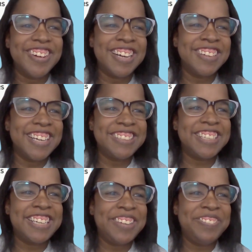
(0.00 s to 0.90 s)
I like to
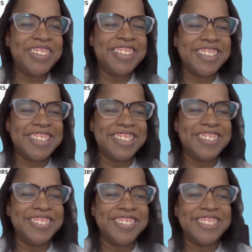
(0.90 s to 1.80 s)
keep it cooking
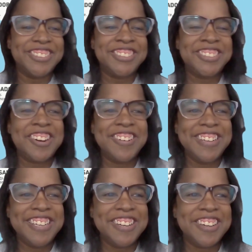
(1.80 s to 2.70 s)
on there,
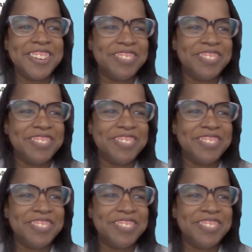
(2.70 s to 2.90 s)
stirring it up.